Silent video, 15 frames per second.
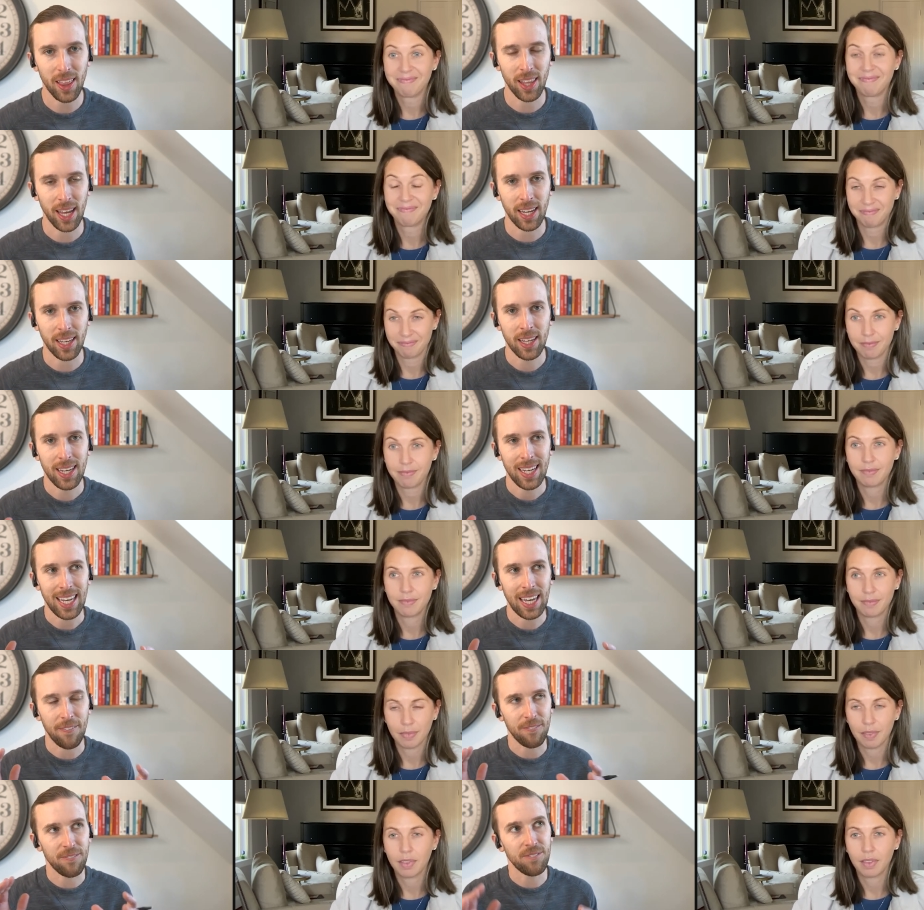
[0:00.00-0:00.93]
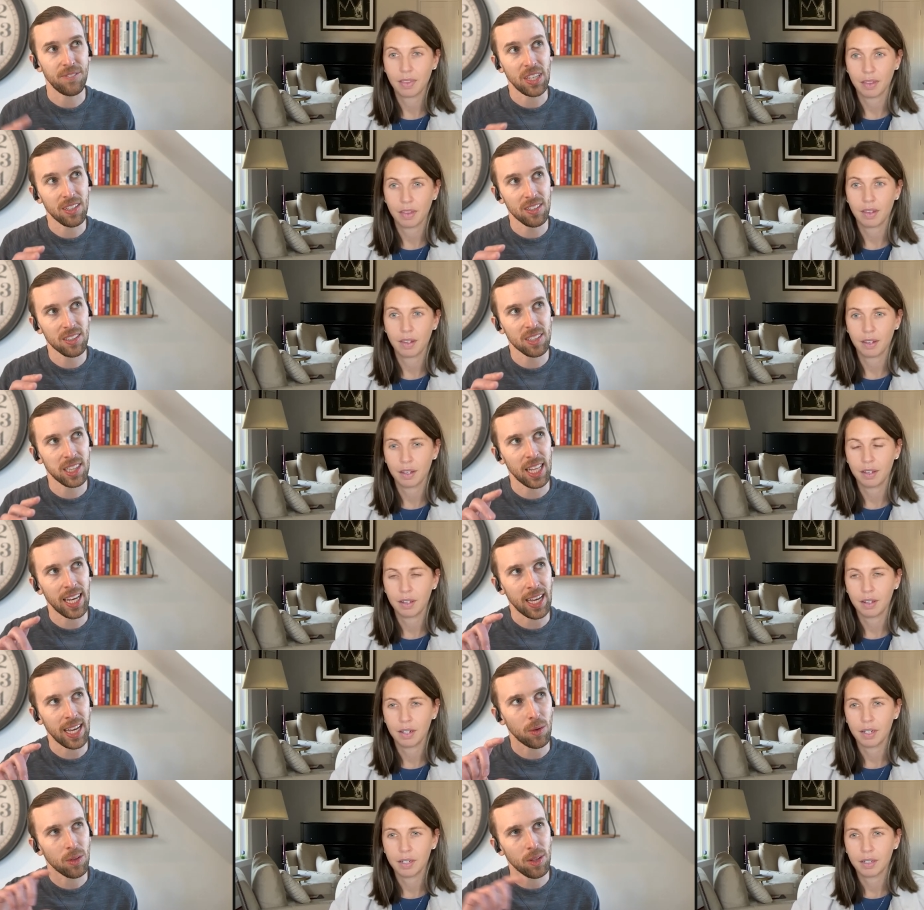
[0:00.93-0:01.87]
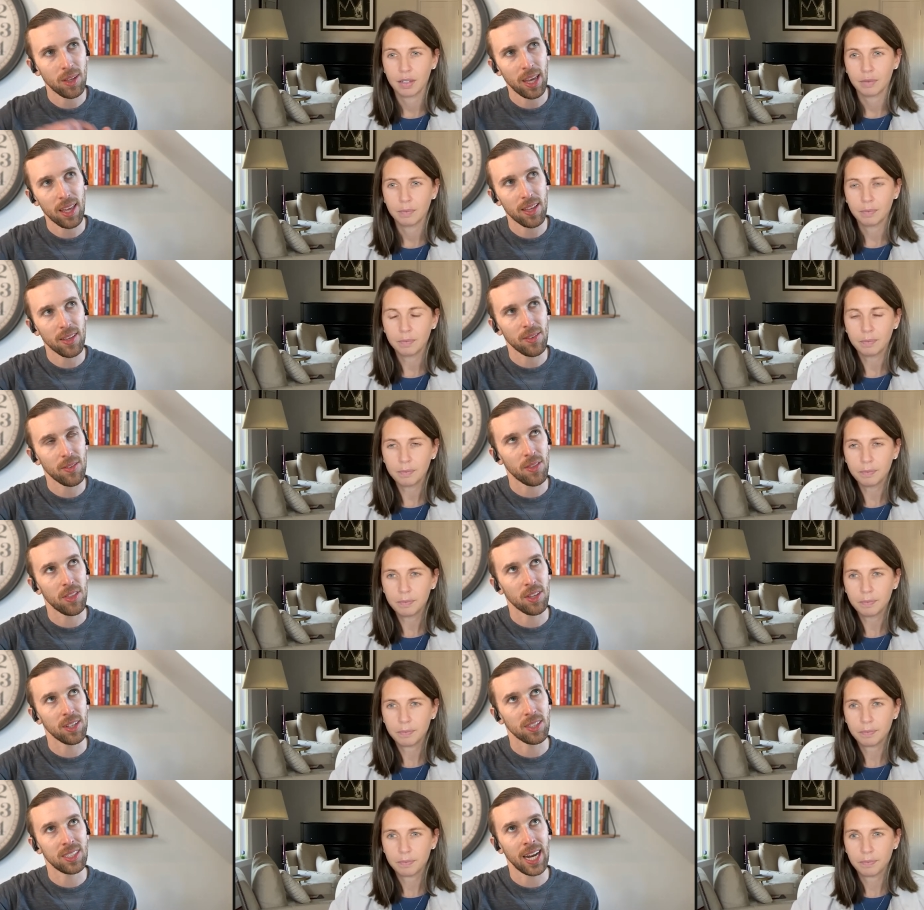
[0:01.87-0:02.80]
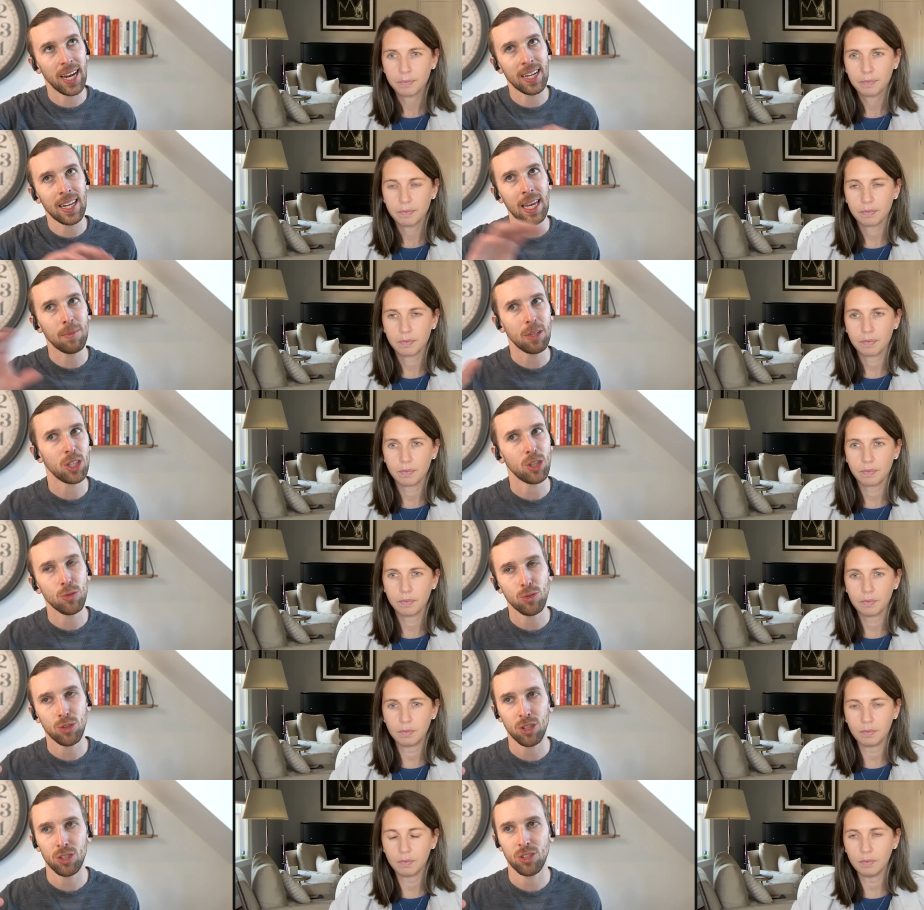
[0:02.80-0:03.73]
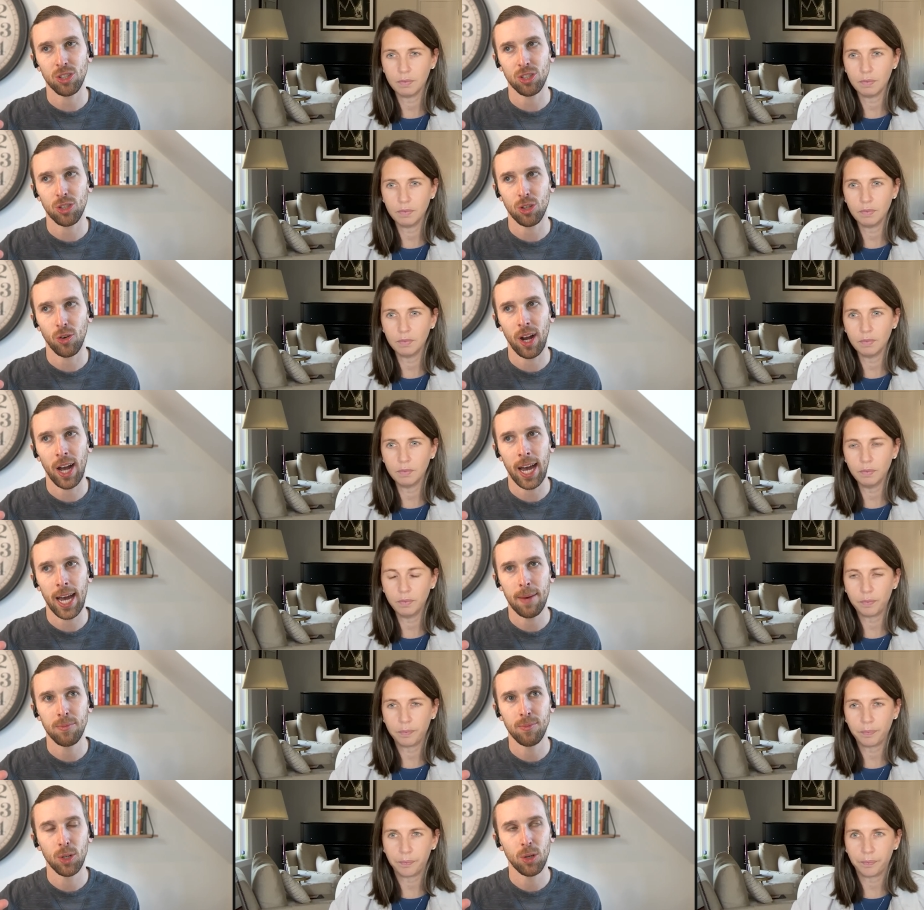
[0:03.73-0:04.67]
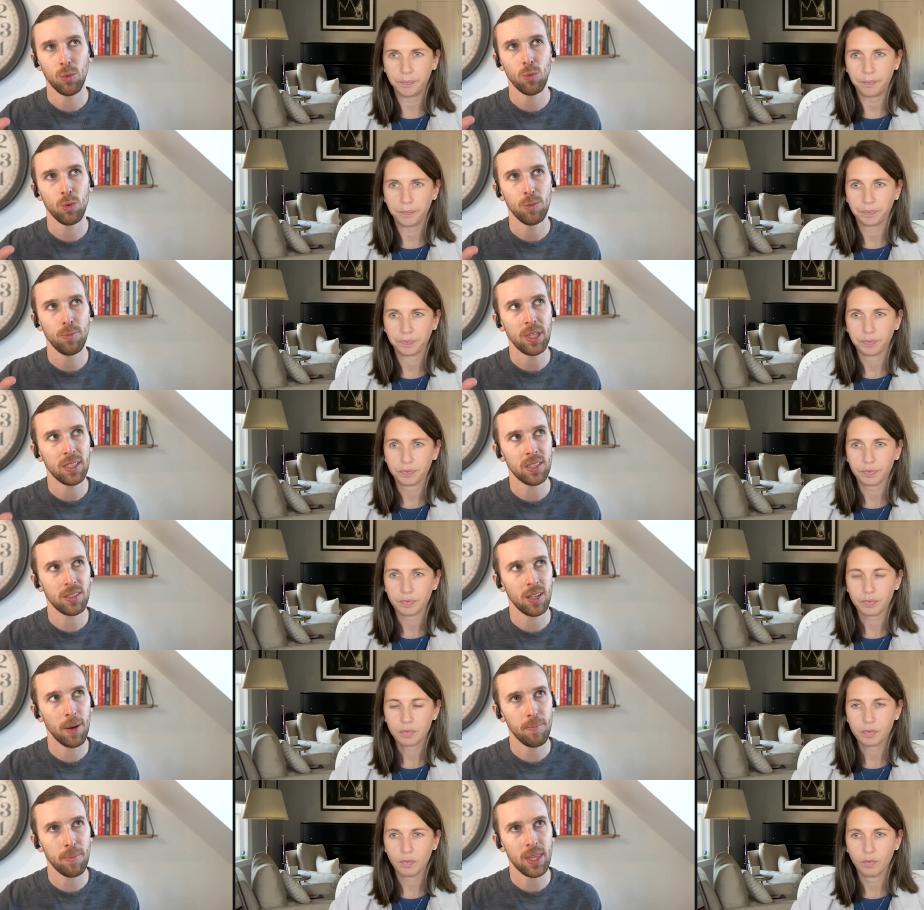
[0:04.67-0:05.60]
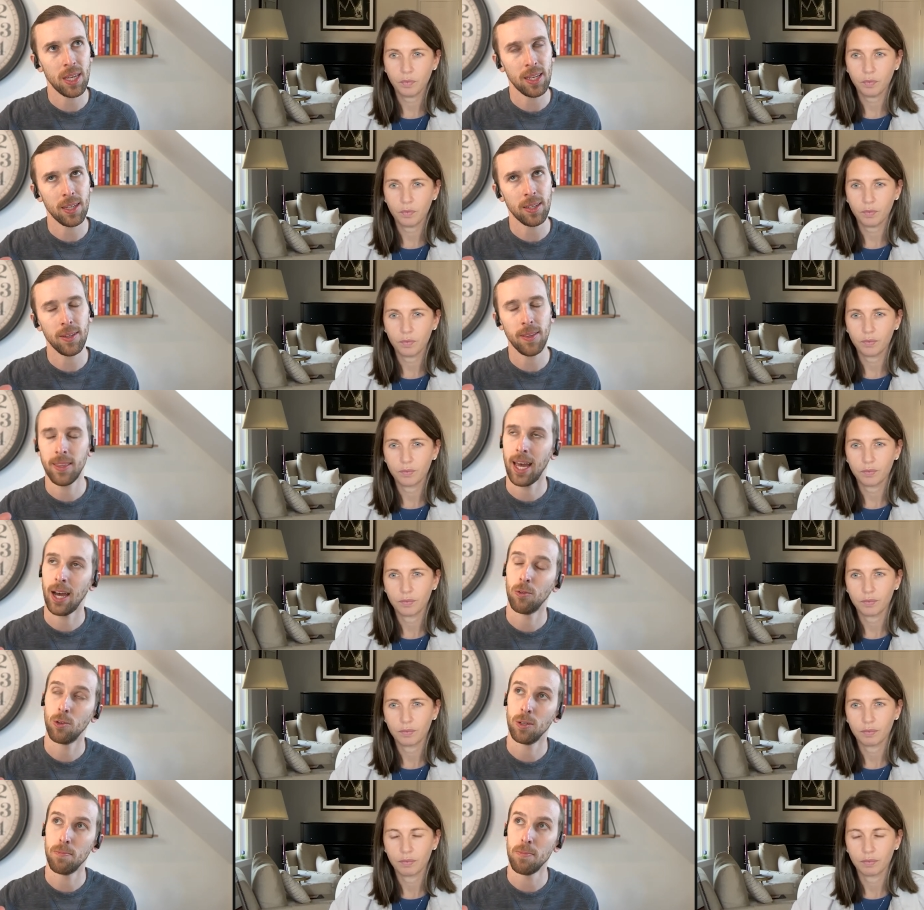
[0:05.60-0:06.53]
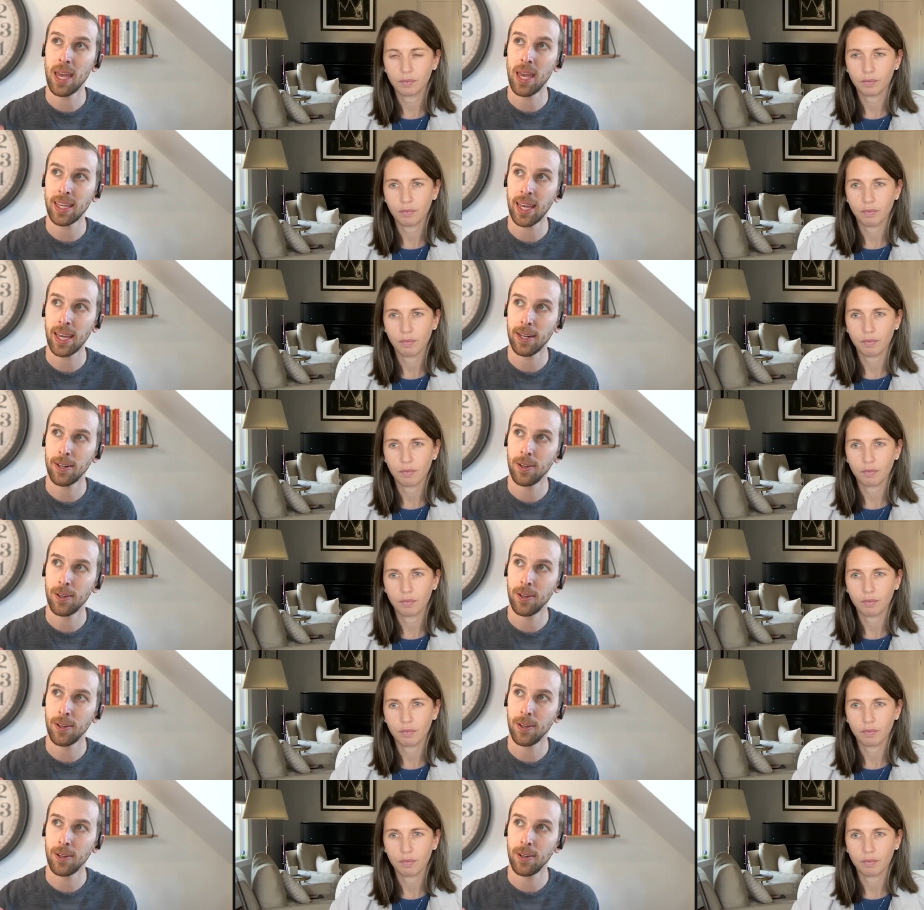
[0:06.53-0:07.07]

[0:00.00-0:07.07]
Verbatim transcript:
Speaker 1: Like it feels like the dynamic you just described would be something that would make it